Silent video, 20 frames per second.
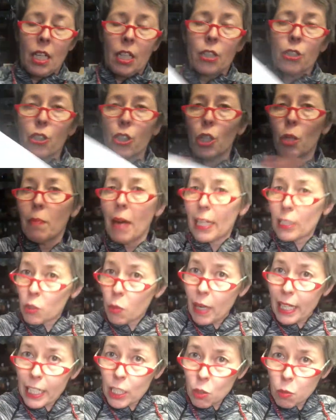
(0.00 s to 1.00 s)
to my
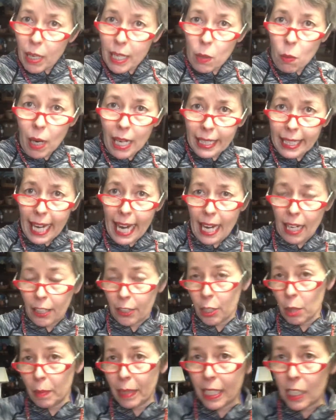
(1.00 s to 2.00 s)
2021
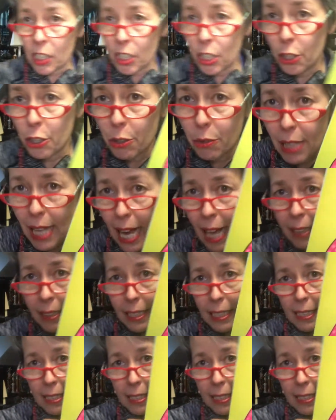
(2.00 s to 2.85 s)
calendar, because you do that this